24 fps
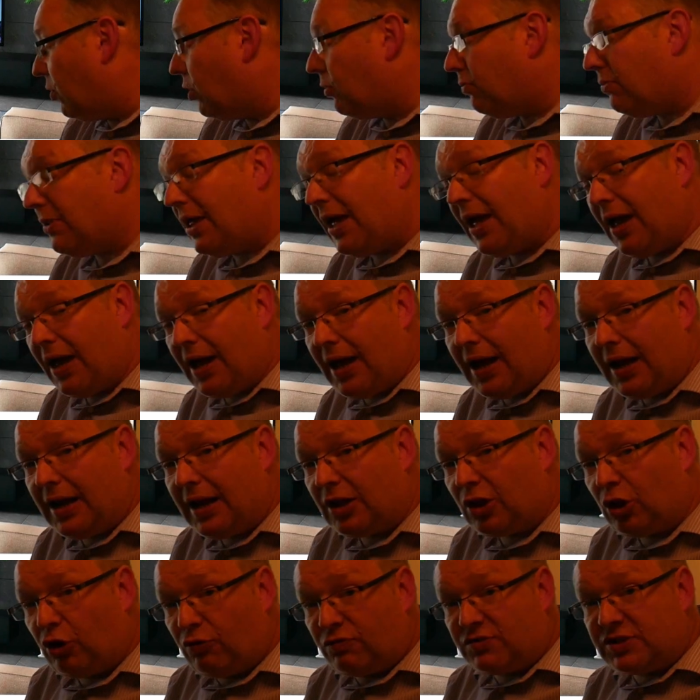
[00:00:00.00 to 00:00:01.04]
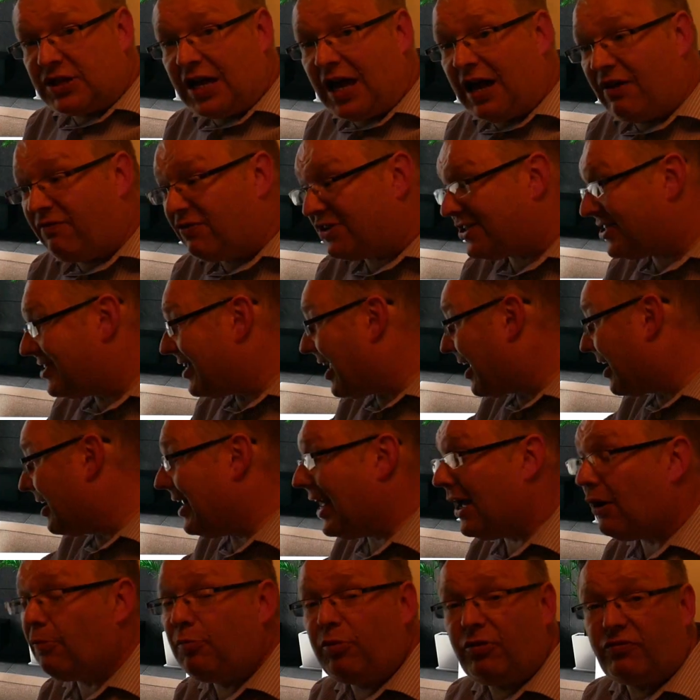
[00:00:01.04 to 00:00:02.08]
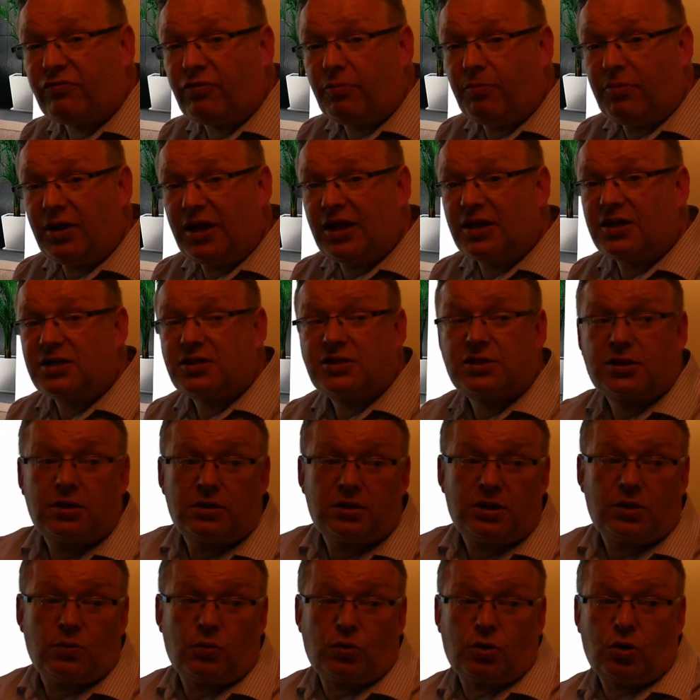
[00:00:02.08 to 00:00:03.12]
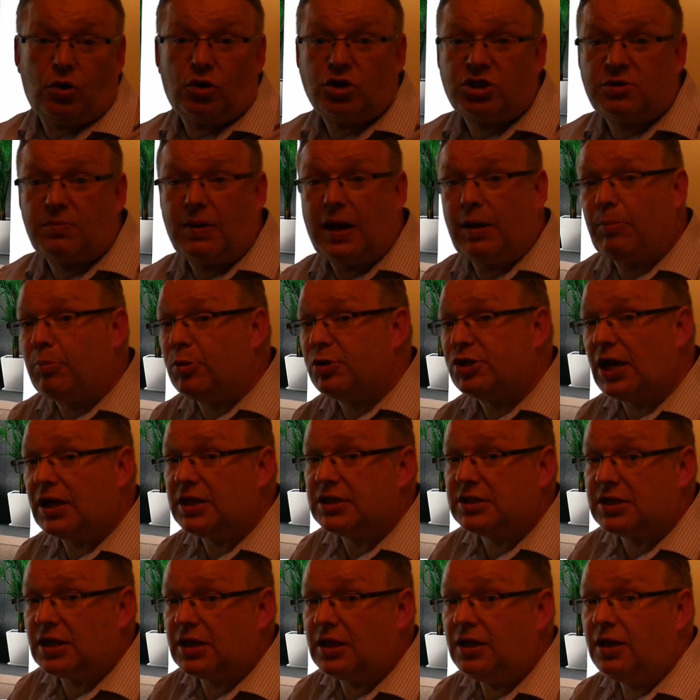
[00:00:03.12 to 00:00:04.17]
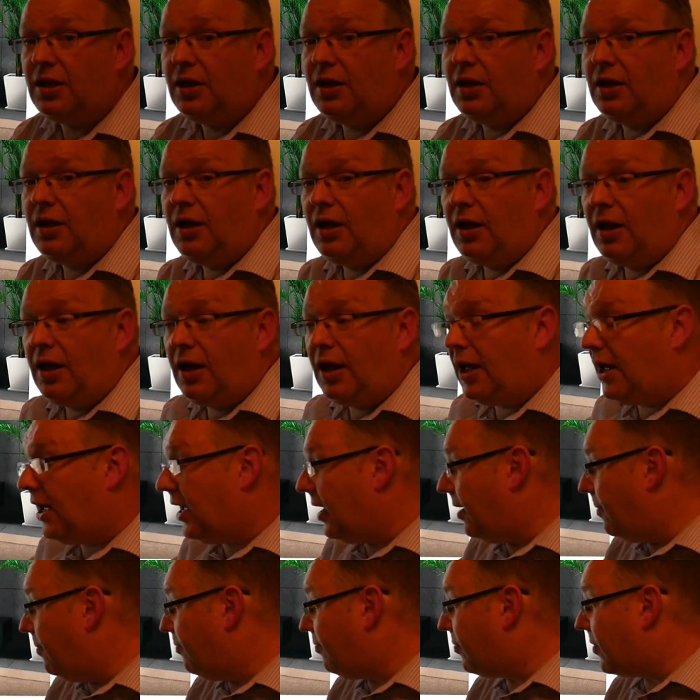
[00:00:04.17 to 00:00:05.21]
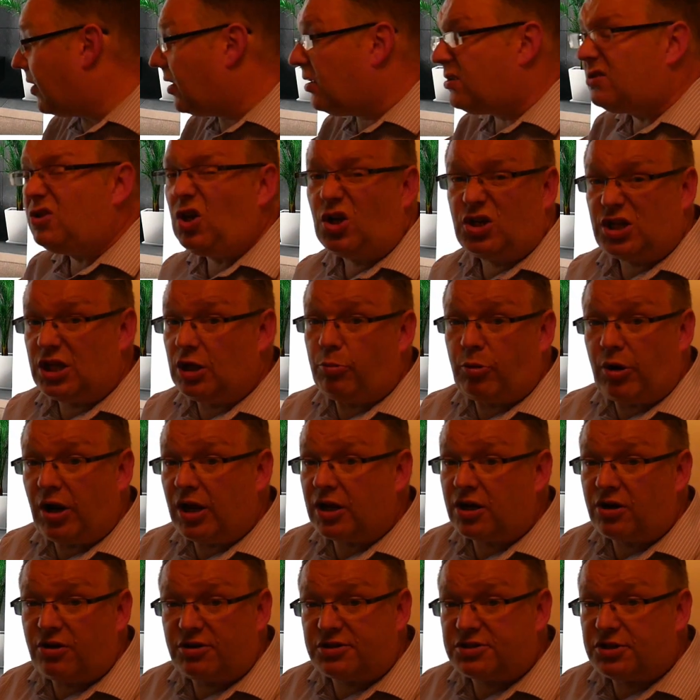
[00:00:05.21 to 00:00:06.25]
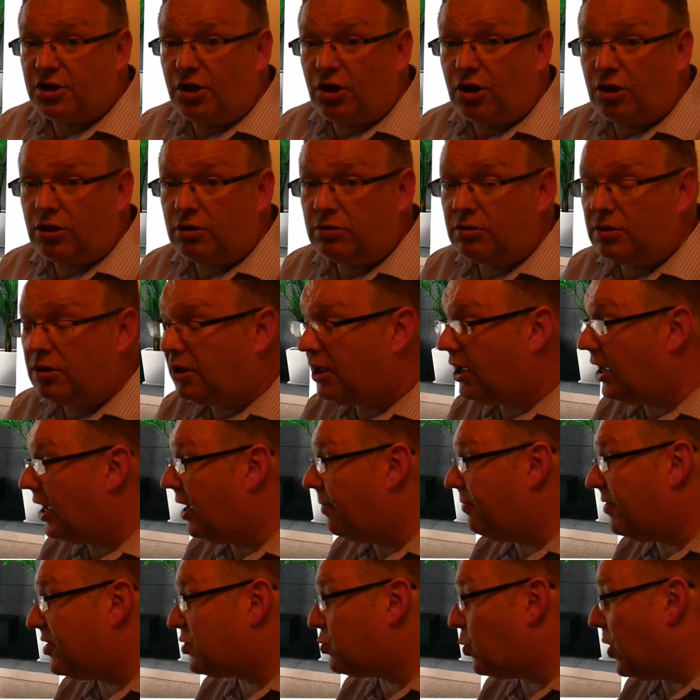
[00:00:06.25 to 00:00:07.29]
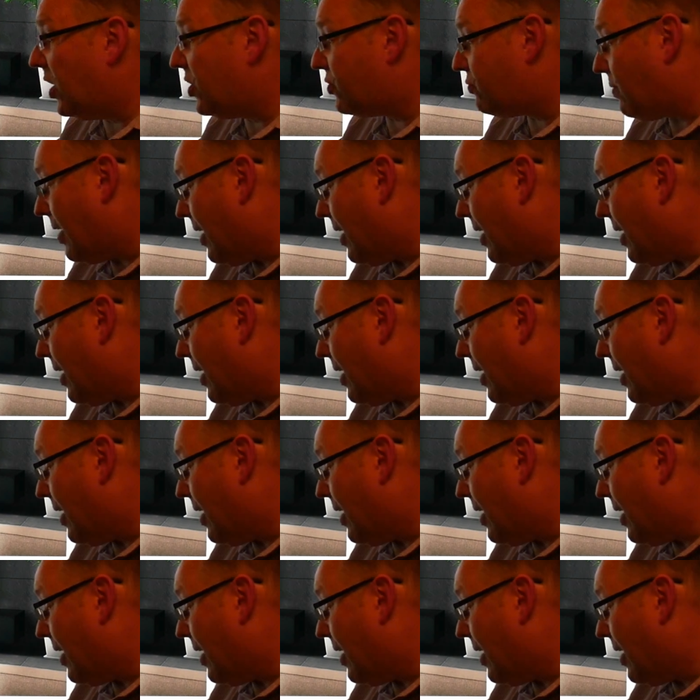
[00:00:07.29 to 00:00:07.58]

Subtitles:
room there, and I'd love to have a second output from this that will go to my projector. It's not a deal breaker at all, there's ways